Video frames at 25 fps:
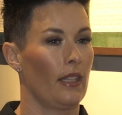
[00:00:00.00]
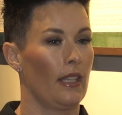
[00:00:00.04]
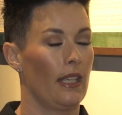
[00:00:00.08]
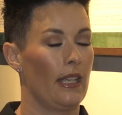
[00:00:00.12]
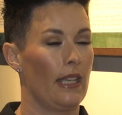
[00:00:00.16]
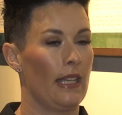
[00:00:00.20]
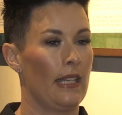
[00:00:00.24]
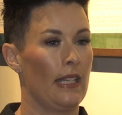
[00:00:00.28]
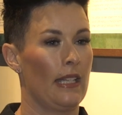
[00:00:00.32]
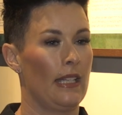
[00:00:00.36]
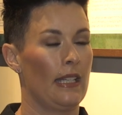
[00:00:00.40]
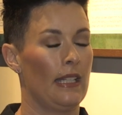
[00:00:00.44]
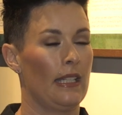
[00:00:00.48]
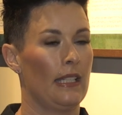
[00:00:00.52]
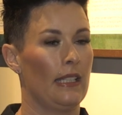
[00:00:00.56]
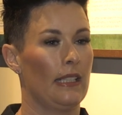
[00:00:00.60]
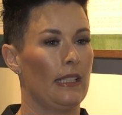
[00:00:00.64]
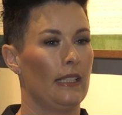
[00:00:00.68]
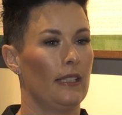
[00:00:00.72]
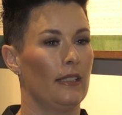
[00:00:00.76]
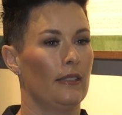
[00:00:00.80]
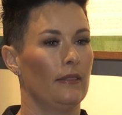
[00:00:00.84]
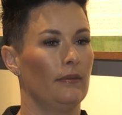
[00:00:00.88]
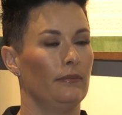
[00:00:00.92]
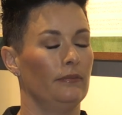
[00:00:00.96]

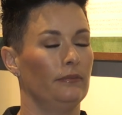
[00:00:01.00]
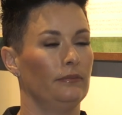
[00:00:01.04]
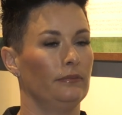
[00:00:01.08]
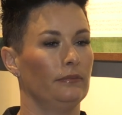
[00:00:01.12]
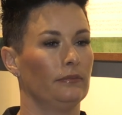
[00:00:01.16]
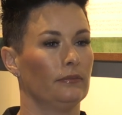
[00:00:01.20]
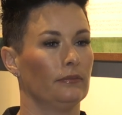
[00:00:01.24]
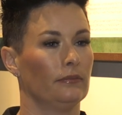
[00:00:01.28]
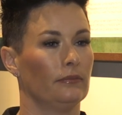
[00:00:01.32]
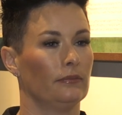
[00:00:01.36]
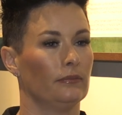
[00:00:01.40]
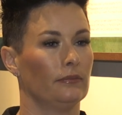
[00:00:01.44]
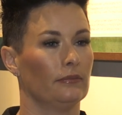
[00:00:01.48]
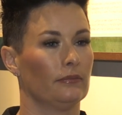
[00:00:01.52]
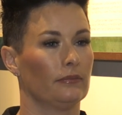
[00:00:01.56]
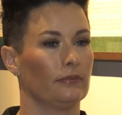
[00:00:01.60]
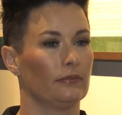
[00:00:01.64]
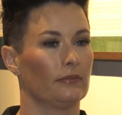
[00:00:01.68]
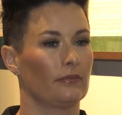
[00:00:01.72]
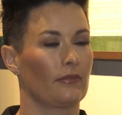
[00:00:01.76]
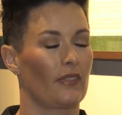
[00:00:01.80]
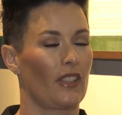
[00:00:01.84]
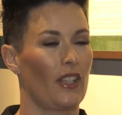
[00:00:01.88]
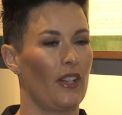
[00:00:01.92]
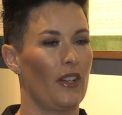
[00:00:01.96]
It's
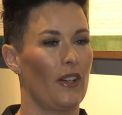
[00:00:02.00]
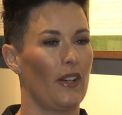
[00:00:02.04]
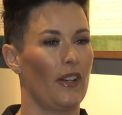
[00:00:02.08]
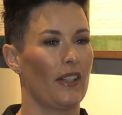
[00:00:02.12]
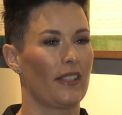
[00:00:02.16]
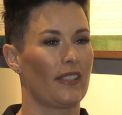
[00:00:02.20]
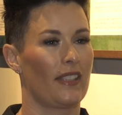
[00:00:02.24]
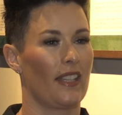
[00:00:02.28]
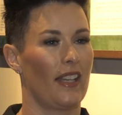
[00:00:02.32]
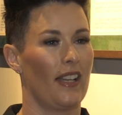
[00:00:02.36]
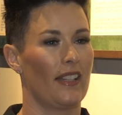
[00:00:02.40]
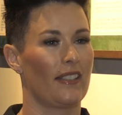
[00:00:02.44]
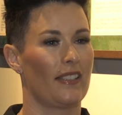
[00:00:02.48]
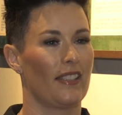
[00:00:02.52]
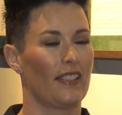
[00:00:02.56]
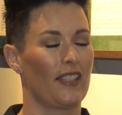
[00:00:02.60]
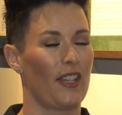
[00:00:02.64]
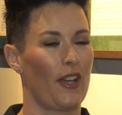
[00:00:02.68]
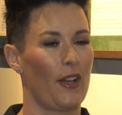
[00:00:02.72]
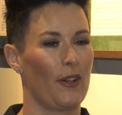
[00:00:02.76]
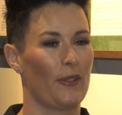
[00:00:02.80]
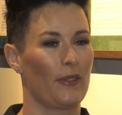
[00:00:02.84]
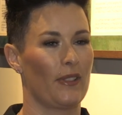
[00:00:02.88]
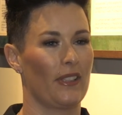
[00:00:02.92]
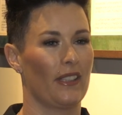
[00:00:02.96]
hard to
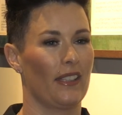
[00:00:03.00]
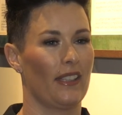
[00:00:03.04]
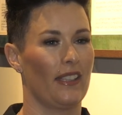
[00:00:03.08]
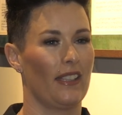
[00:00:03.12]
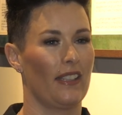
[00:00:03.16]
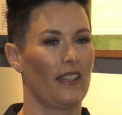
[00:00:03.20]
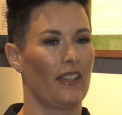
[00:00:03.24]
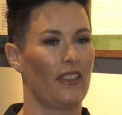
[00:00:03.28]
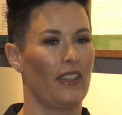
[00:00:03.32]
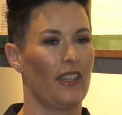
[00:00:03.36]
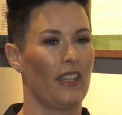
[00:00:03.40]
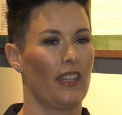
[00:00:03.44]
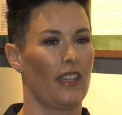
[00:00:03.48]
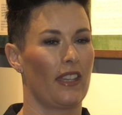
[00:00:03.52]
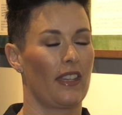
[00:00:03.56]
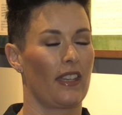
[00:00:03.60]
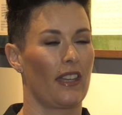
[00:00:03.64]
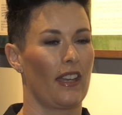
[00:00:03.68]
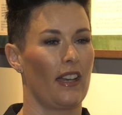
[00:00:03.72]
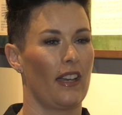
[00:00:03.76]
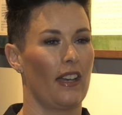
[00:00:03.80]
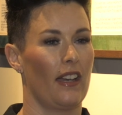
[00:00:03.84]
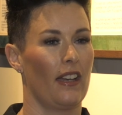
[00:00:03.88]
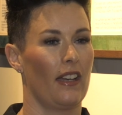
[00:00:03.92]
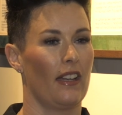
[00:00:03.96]
tell, really. I think
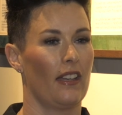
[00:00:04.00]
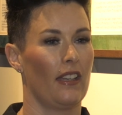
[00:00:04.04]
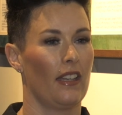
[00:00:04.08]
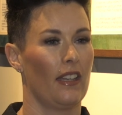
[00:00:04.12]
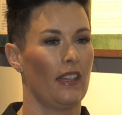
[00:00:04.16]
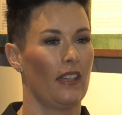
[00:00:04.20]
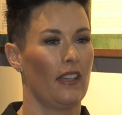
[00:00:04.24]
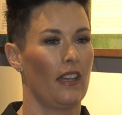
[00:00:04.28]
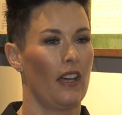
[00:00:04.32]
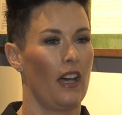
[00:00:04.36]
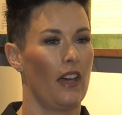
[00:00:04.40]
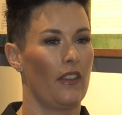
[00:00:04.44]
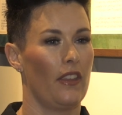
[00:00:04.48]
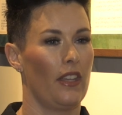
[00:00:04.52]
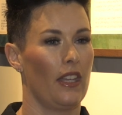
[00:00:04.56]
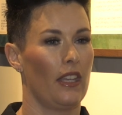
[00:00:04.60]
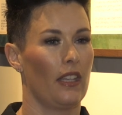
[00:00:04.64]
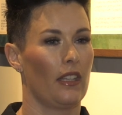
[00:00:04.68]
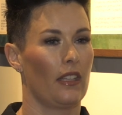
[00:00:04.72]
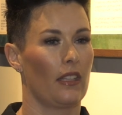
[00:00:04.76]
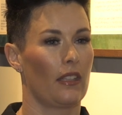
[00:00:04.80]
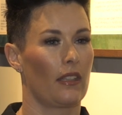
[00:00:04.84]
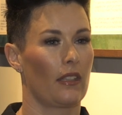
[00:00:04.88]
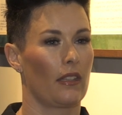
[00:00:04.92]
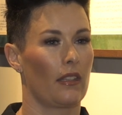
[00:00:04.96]

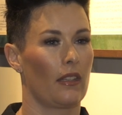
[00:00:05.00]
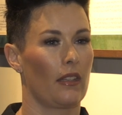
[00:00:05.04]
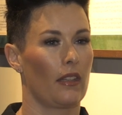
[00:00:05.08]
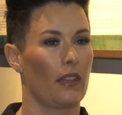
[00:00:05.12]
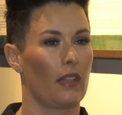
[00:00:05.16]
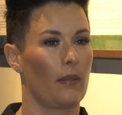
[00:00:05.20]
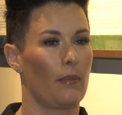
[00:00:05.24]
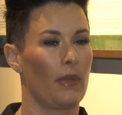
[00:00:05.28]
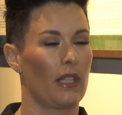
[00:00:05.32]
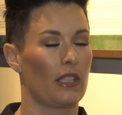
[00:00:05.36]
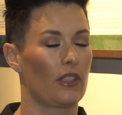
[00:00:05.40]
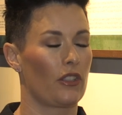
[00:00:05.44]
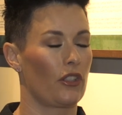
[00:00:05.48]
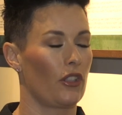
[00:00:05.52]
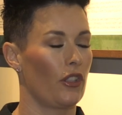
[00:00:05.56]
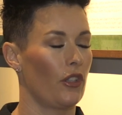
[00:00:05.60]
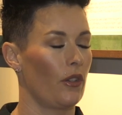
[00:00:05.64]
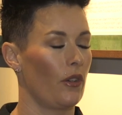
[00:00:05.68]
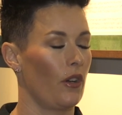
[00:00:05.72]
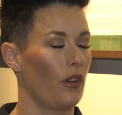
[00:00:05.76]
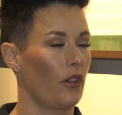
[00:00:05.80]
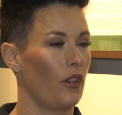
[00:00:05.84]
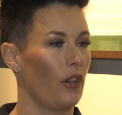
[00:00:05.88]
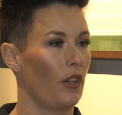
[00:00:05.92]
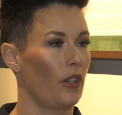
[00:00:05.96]
the best
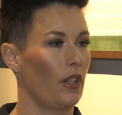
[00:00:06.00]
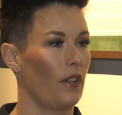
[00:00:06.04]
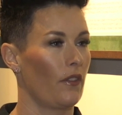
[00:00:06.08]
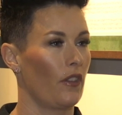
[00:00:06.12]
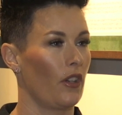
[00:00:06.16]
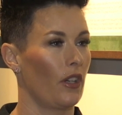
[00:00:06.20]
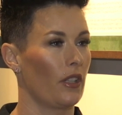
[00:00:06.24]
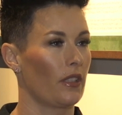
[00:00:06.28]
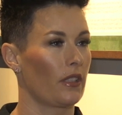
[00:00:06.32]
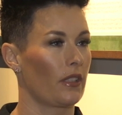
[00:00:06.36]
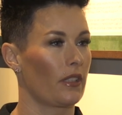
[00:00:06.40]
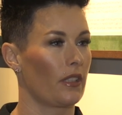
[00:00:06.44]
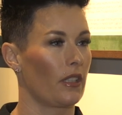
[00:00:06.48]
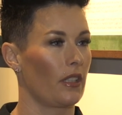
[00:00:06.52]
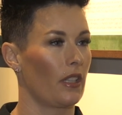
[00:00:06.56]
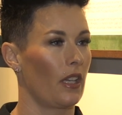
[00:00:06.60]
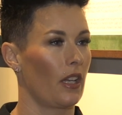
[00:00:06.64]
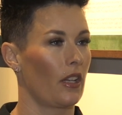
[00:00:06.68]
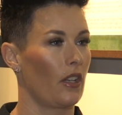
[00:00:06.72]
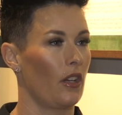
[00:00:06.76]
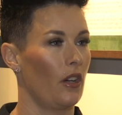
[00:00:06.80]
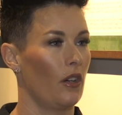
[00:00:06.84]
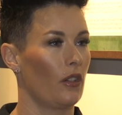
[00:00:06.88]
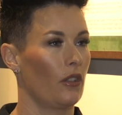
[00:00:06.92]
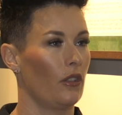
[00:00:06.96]
two-year-old colt I've got is
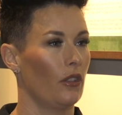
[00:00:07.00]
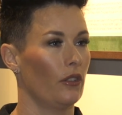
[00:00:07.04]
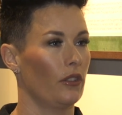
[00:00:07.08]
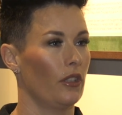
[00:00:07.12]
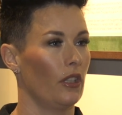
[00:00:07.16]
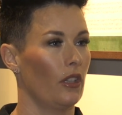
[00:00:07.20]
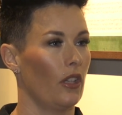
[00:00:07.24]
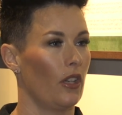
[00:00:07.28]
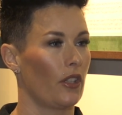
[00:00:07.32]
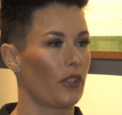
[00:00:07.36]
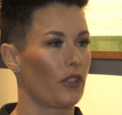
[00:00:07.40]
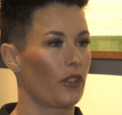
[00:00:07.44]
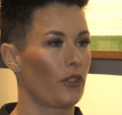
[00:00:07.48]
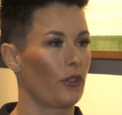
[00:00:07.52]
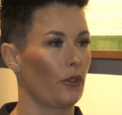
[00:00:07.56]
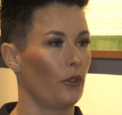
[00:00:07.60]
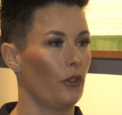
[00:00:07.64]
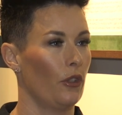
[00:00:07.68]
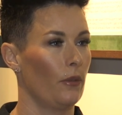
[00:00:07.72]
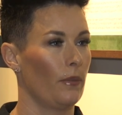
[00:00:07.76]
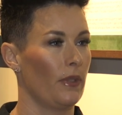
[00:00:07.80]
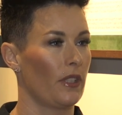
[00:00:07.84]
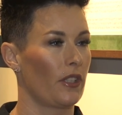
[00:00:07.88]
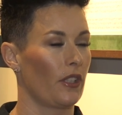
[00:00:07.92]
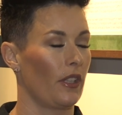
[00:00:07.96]
a colt called The Lost
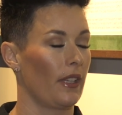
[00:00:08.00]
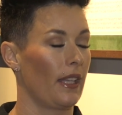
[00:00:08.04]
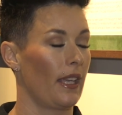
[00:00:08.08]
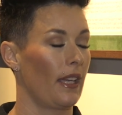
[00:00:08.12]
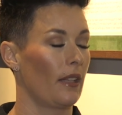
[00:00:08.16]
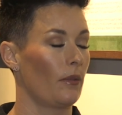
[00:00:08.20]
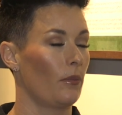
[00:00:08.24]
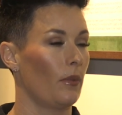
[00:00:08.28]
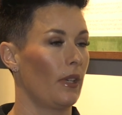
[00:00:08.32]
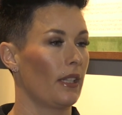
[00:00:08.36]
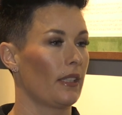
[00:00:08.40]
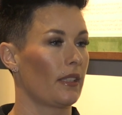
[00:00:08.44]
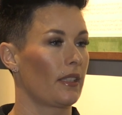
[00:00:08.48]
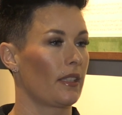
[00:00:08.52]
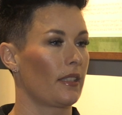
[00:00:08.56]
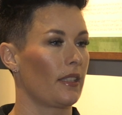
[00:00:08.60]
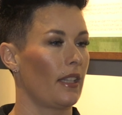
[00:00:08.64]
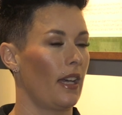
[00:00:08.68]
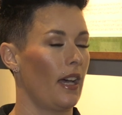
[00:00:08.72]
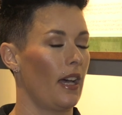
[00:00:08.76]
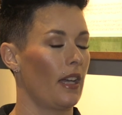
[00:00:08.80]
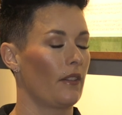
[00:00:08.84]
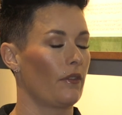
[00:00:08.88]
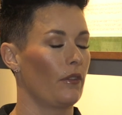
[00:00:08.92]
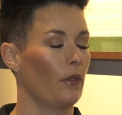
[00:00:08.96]
Storm. He's only had one
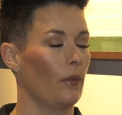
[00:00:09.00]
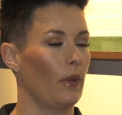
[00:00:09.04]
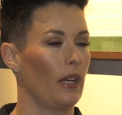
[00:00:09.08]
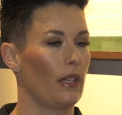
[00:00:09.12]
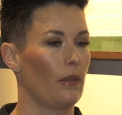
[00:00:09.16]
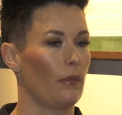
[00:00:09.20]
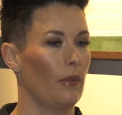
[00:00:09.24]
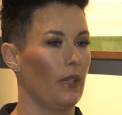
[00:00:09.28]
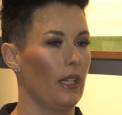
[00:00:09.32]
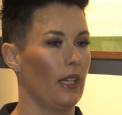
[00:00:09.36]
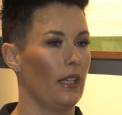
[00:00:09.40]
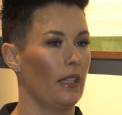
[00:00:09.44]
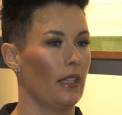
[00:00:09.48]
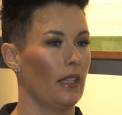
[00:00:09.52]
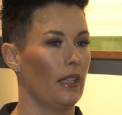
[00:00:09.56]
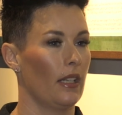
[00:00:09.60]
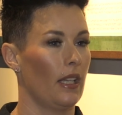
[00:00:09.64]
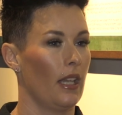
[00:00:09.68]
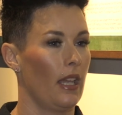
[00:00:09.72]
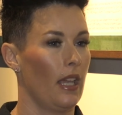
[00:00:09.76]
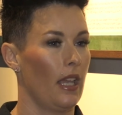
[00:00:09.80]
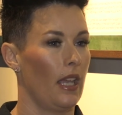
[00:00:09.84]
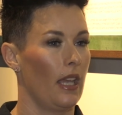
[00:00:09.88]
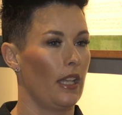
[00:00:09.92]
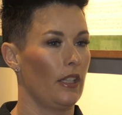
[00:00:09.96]
start for one win, and
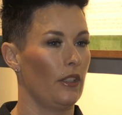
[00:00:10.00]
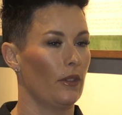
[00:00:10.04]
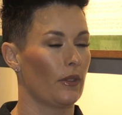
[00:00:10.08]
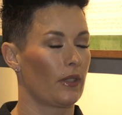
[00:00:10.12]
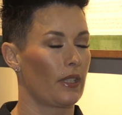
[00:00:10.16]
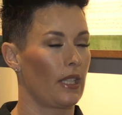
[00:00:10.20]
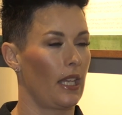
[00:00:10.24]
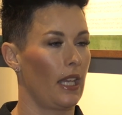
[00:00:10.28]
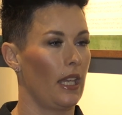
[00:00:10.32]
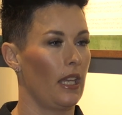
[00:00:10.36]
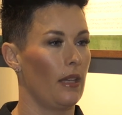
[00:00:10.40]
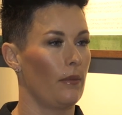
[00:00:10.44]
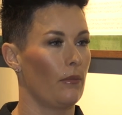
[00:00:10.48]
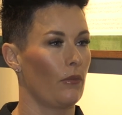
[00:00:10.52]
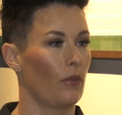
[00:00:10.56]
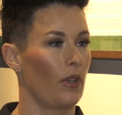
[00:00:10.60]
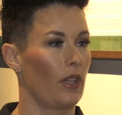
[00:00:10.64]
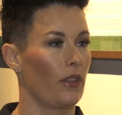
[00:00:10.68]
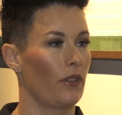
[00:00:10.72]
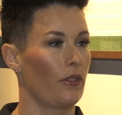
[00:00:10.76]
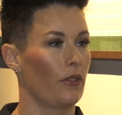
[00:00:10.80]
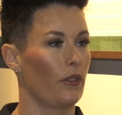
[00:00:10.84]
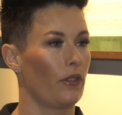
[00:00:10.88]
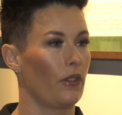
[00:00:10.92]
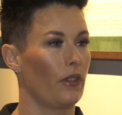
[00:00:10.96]
you'll see him
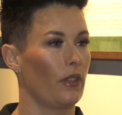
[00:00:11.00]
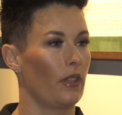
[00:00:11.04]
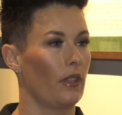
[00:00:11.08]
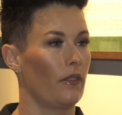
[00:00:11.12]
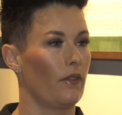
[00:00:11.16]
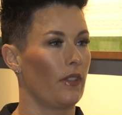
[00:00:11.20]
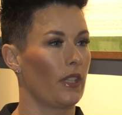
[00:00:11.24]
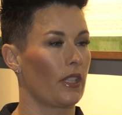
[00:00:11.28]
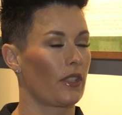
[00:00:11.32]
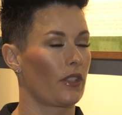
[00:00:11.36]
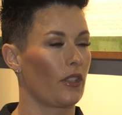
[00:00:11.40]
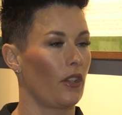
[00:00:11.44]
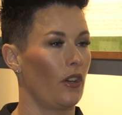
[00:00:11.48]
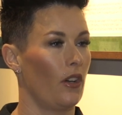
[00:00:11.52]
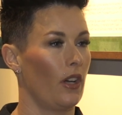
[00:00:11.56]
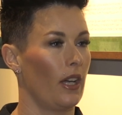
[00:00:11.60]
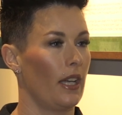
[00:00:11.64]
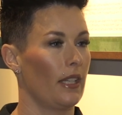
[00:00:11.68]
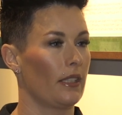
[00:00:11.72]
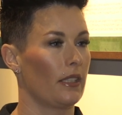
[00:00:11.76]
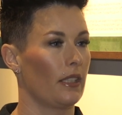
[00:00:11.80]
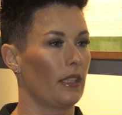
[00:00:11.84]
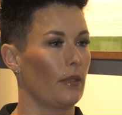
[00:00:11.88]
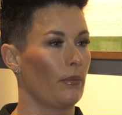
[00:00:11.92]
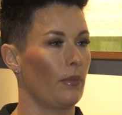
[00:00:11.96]
run through the Vic
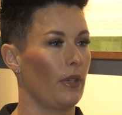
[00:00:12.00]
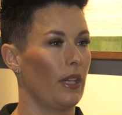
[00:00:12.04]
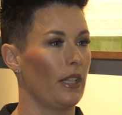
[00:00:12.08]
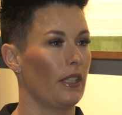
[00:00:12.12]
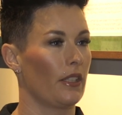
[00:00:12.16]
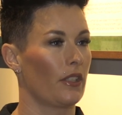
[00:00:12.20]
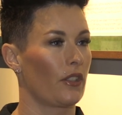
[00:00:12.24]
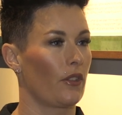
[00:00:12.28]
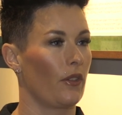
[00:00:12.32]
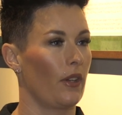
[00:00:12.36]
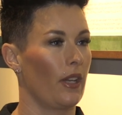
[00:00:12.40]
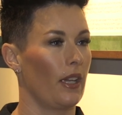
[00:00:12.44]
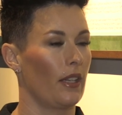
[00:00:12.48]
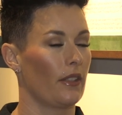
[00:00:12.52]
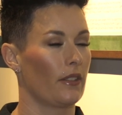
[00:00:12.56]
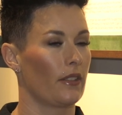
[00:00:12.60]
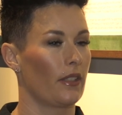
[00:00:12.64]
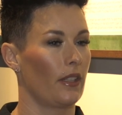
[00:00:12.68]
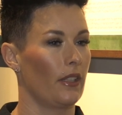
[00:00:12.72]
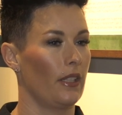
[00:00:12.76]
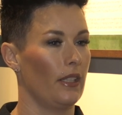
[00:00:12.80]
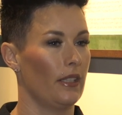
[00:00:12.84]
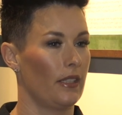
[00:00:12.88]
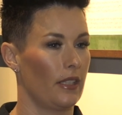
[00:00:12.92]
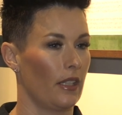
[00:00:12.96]
Sires and the Breeders' Crown,
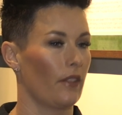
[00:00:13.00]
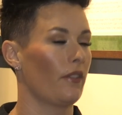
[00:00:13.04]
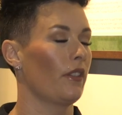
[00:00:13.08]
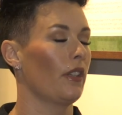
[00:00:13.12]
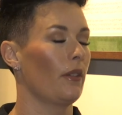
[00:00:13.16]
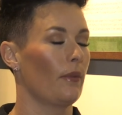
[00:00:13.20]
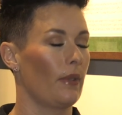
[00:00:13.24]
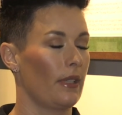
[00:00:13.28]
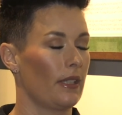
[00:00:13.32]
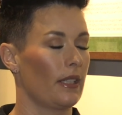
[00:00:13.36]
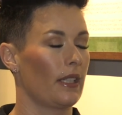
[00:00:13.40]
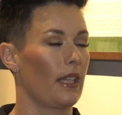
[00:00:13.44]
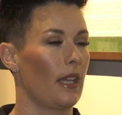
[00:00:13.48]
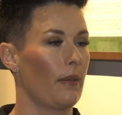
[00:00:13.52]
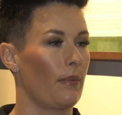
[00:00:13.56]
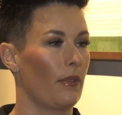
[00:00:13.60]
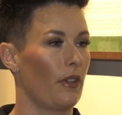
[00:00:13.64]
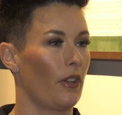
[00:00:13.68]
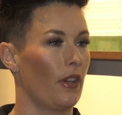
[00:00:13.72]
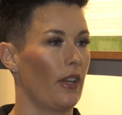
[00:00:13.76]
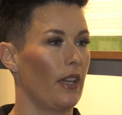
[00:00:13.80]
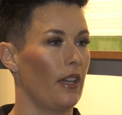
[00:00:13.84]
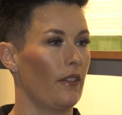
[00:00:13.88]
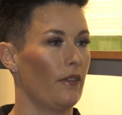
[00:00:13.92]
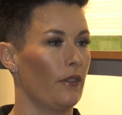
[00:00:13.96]
so he's definitely one to keep
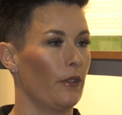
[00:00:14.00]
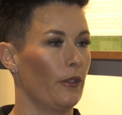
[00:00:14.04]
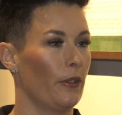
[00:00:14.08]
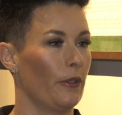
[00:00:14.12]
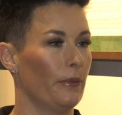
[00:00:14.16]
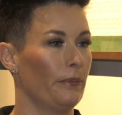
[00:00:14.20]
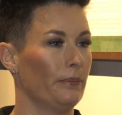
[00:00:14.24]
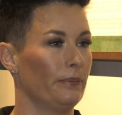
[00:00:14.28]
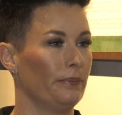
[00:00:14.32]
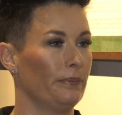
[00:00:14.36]
an eye out for.